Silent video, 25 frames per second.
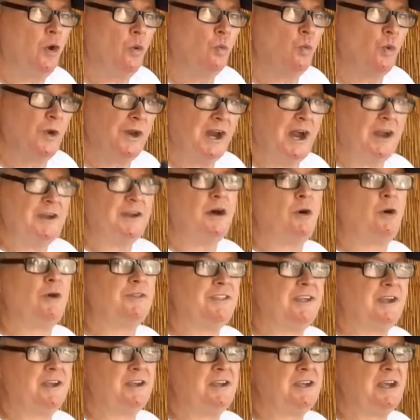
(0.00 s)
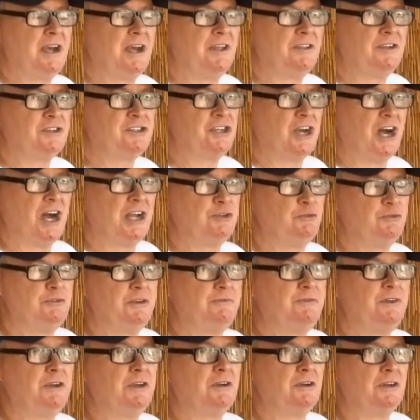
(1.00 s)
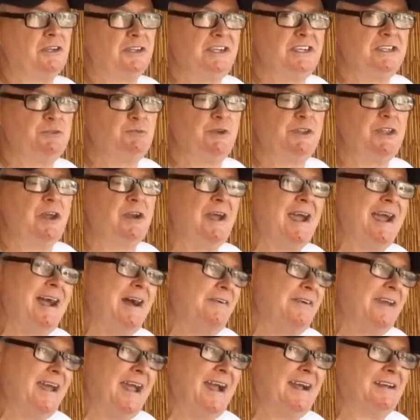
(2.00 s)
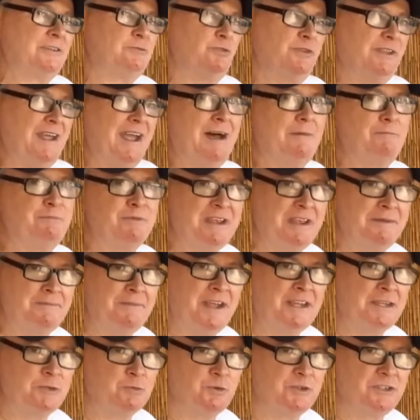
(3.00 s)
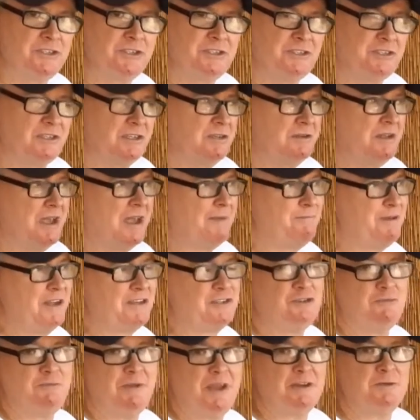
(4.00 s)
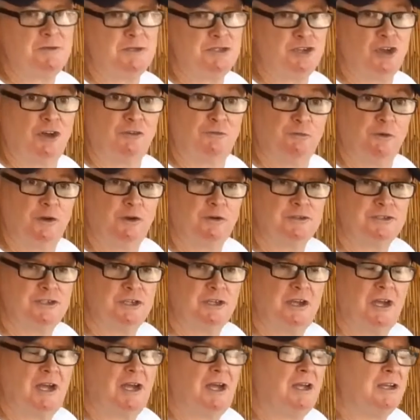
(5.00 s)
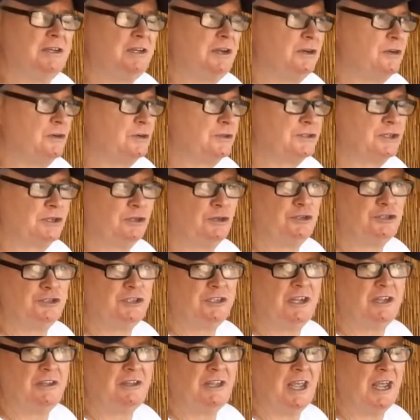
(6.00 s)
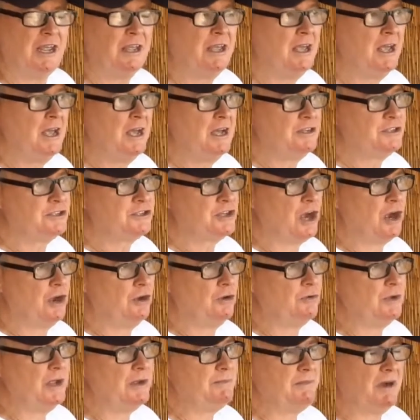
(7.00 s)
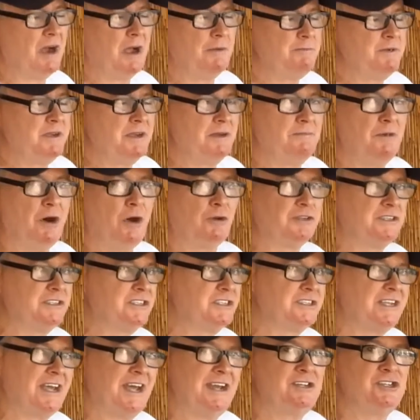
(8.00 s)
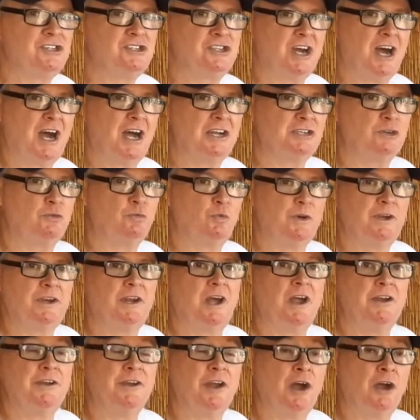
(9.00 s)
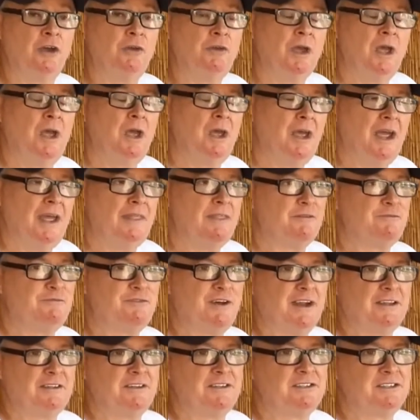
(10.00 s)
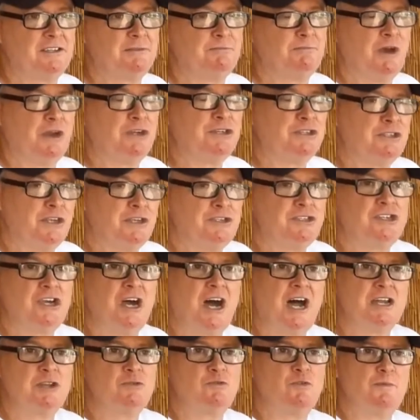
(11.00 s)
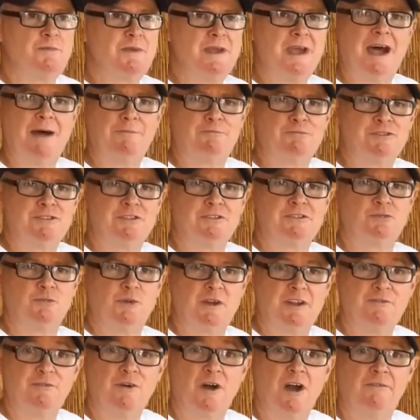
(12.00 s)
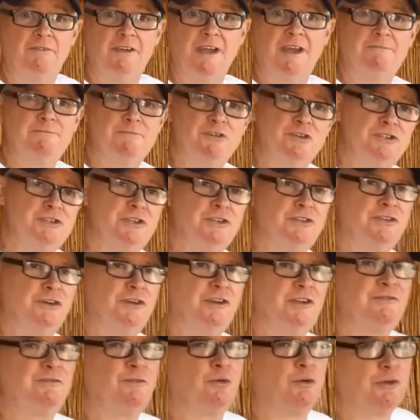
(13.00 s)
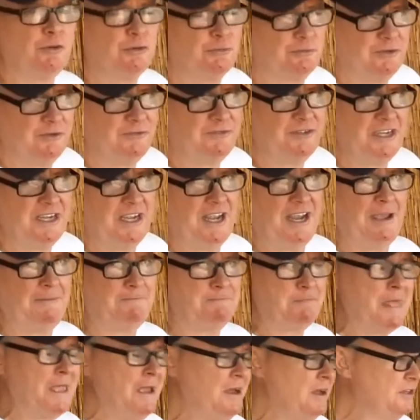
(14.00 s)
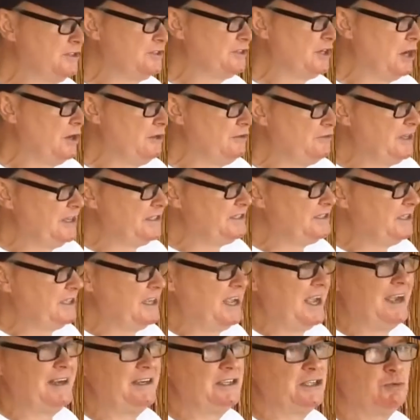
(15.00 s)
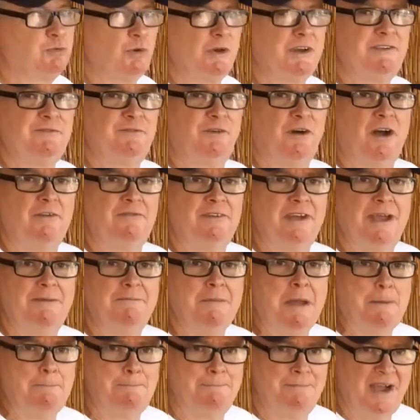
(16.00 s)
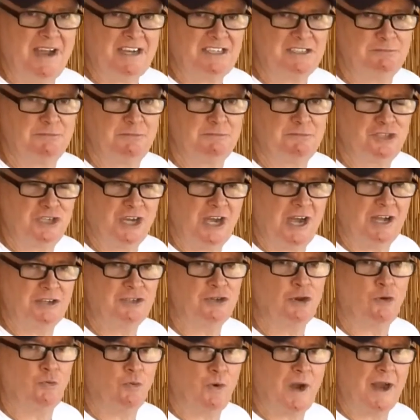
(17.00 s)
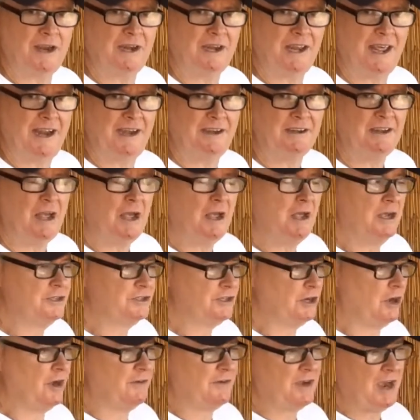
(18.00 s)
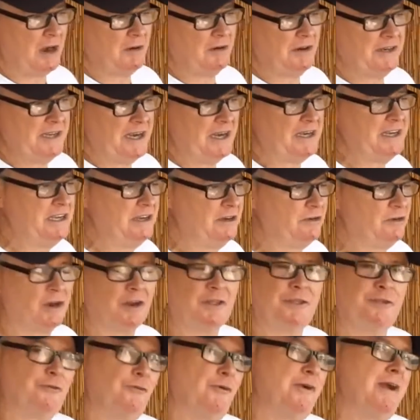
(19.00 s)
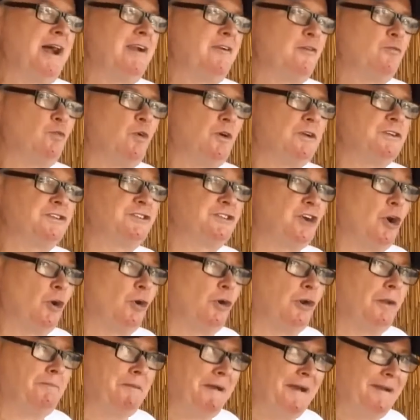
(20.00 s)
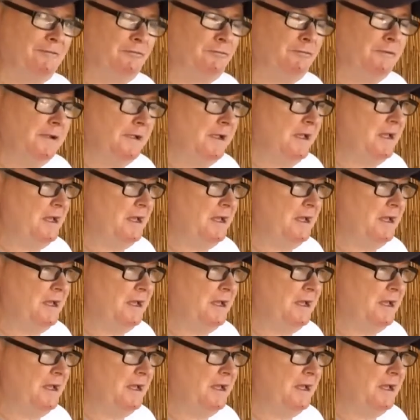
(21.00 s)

We don't know what the uh, the charger on your vehicle is. We don't know how it acts with our BMS, which is the uh, battery management software or, uh, or, solution in there. So it might be a multi-stage charger. We don't know. And the fact is that most of those chargers will be upwards of 25 amp, usually 30, 40 or 50 amp. So this again, 25 amp maximum charge regulated. So I currently down here got a 300 watt solar panel.